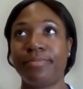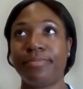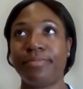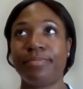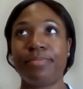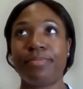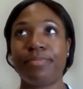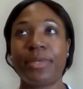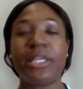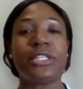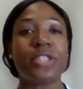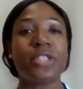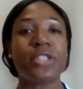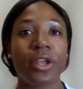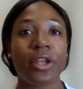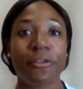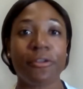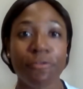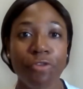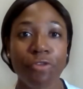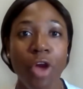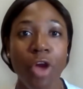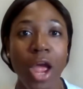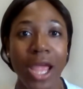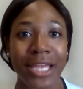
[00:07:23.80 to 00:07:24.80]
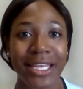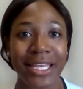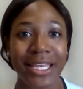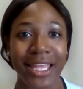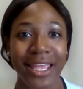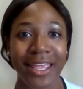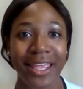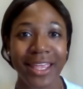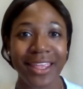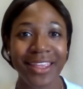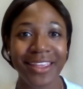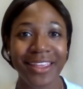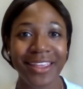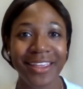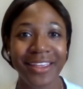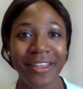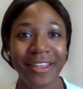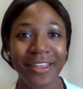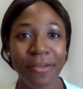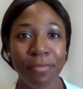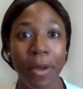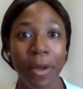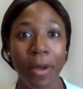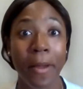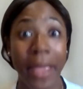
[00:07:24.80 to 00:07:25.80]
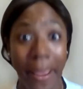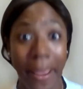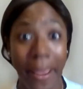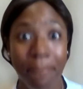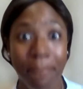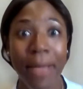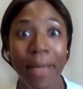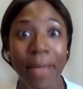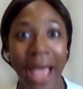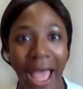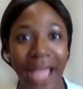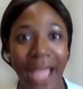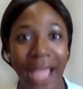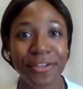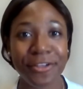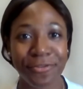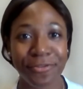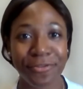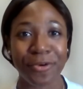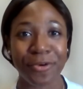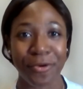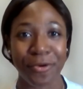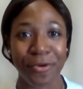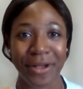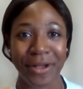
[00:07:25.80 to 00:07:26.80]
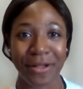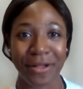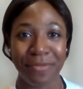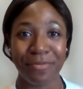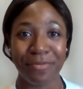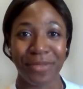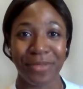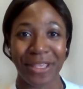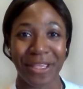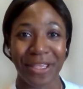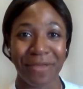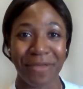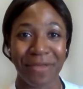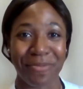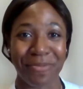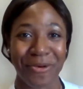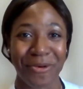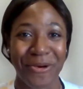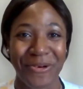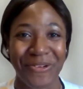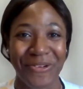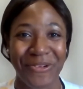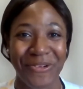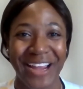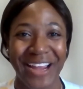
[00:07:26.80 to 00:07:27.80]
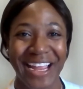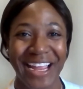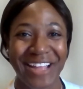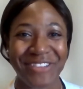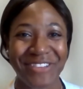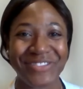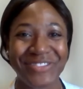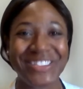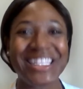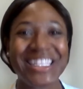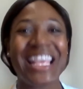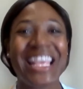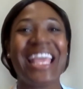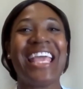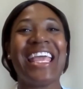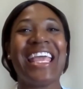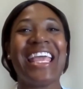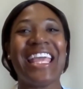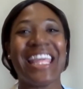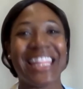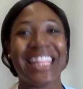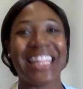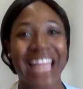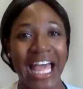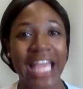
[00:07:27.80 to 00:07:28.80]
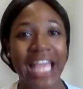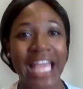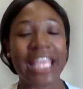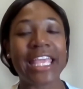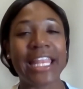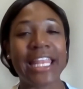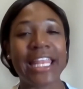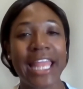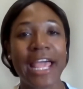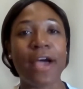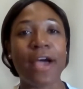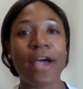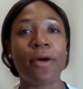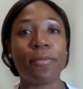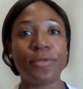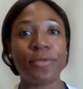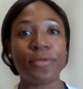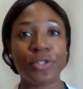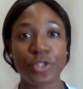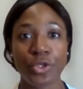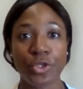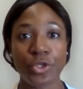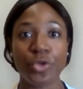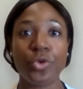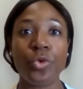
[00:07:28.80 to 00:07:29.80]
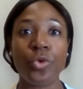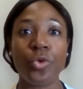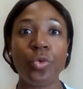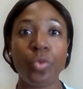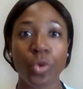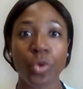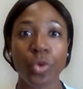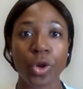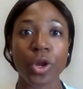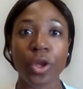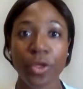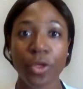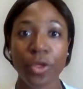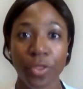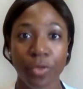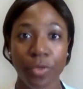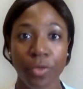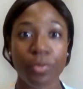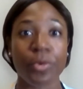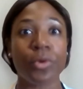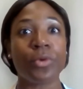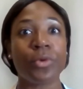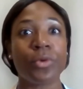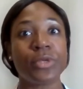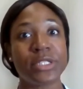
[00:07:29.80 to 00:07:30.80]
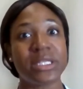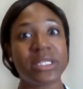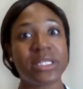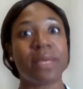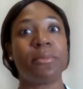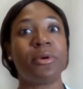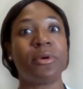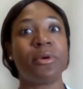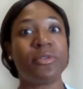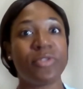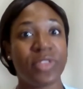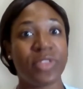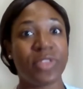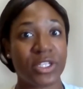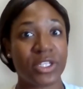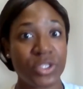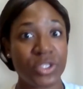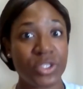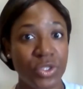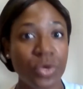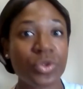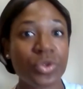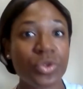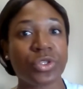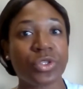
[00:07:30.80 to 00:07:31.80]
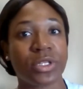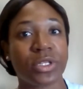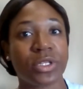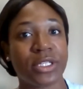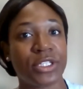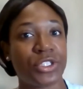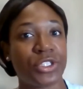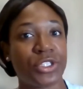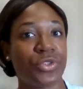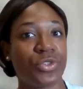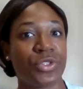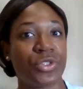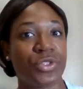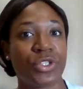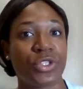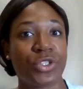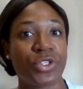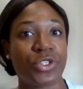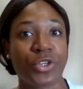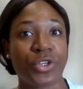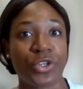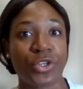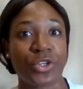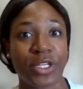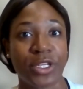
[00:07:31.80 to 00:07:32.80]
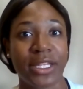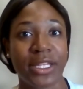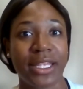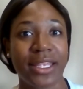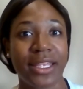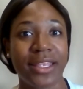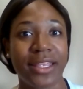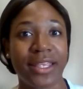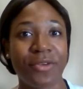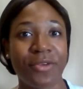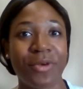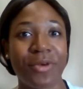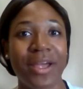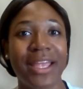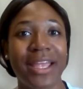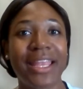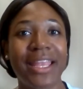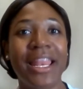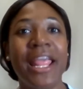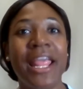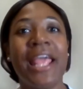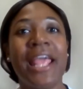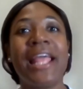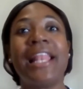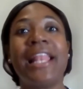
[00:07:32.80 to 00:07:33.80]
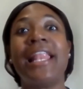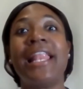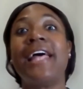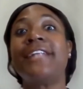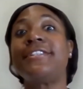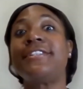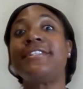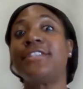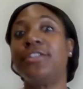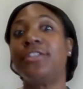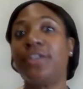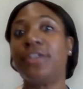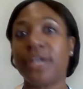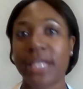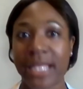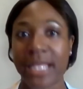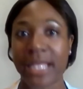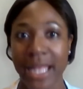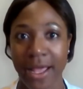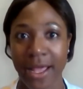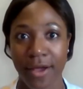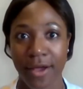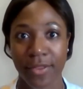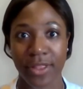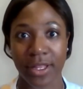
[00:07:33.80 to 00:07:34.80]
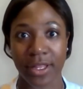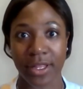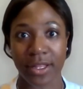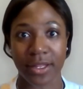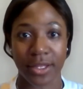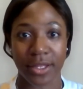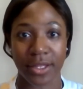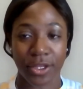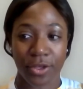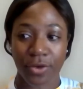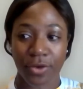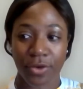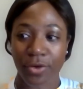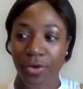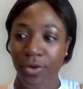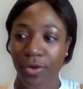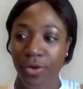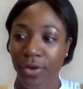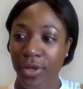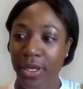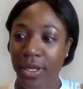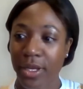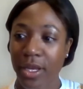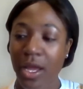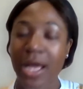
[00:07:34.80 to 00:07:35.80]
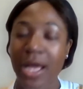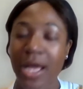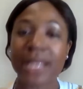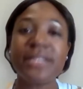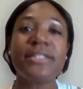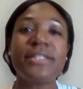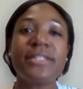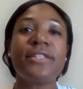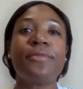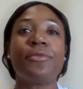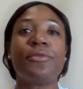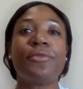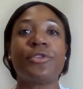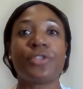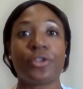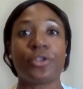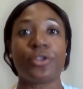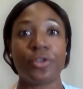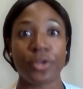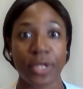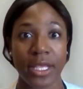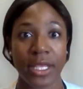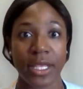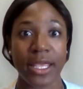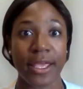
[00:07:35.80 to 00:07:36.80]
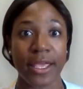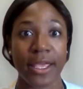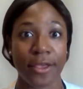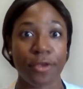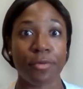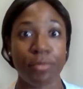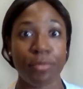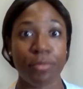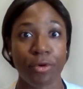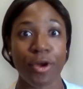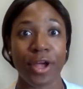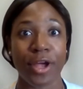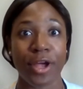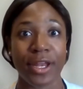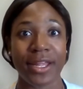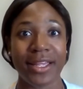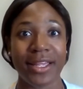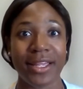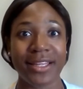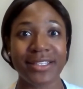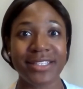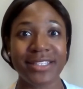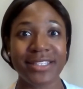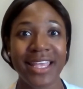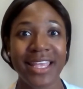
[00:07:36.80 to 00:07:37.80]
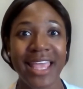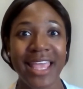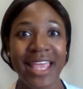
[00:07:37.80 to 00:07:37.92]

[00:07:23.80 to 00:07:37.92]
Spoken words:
pizza on a Friday, but impactful well-being programs that can help to work through some of the social issues internally, right? Let's look at how your customers are looking at your product,